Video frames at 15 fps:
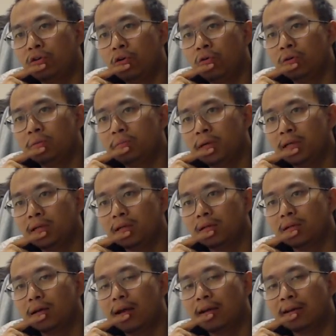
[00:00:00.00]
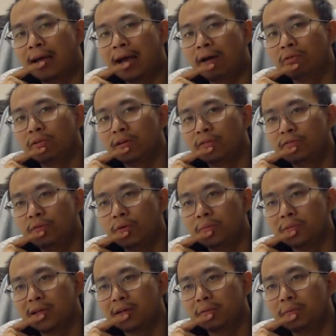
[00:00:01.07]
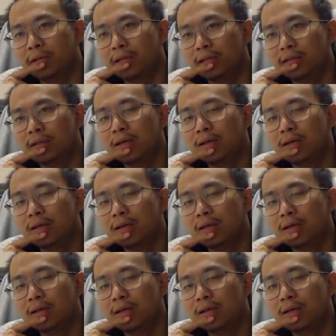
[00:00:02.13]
own opinion and how they formed that opinion.